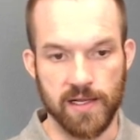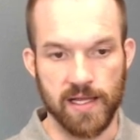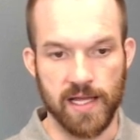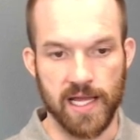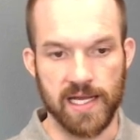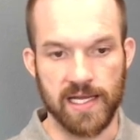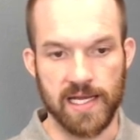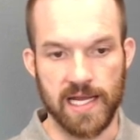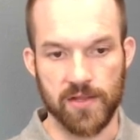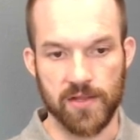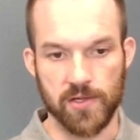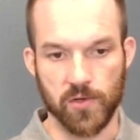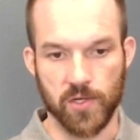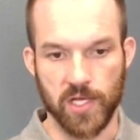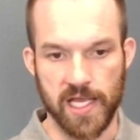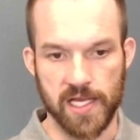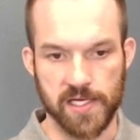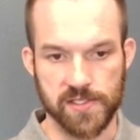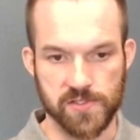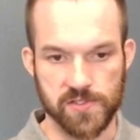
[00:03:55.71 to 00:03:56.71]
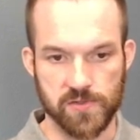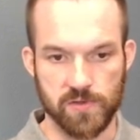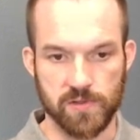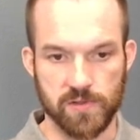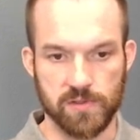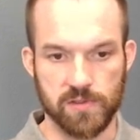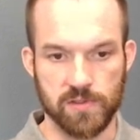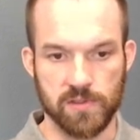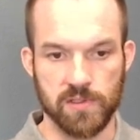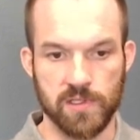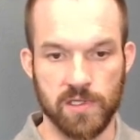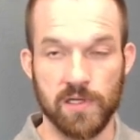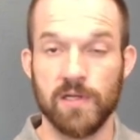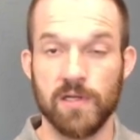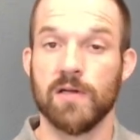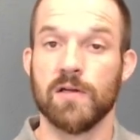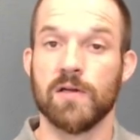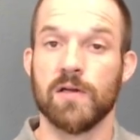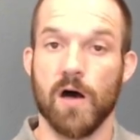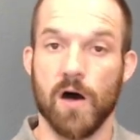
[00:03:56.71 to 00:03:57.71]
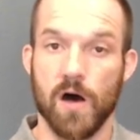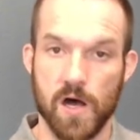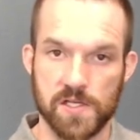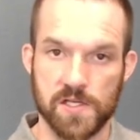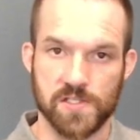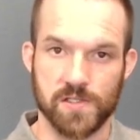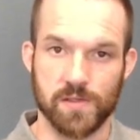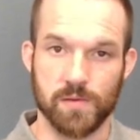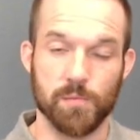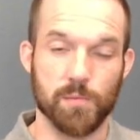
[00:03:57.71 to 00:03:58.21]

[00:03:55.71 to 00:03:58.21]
And now they'll cancel. Awesome.